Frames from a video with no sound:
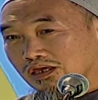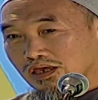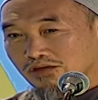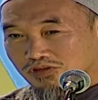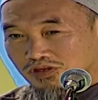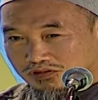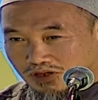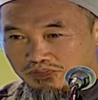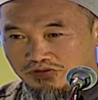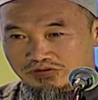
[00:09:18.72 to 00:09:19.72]
If the
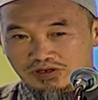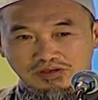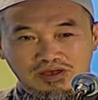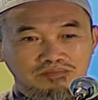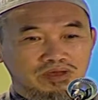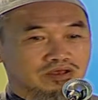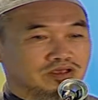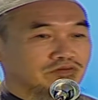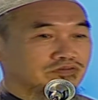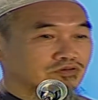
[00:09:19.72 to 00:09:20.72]
third person come and
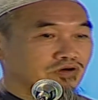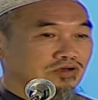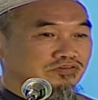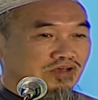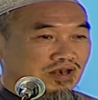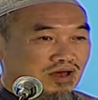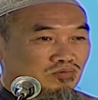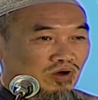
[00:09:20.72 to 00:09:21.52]
give you Salamu